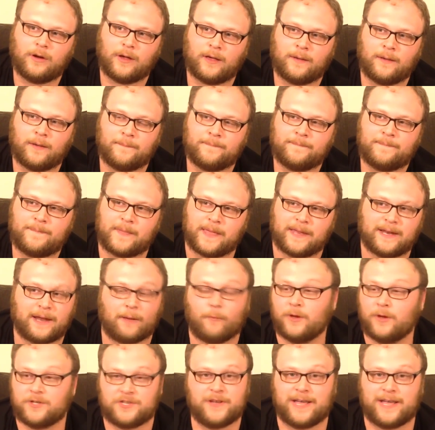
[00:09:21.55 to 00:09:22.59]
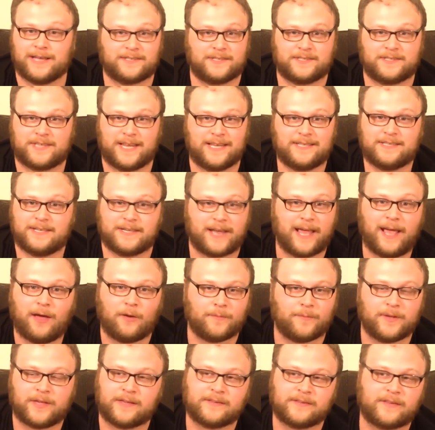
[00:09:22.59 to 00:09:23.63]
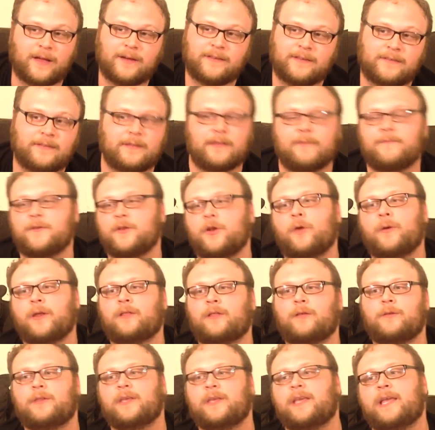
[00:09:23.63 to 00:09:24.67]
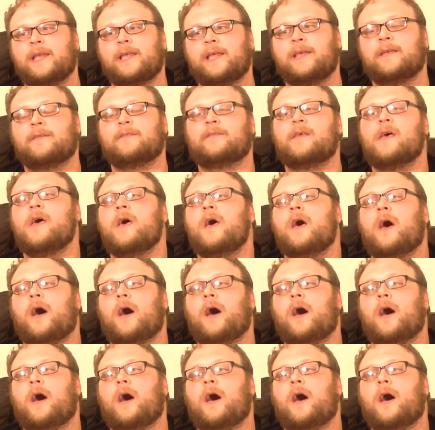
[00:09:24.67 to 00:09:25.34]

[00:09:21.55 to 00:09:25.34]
and I want you guys to test it out because honestly, if you don't include the Gideons,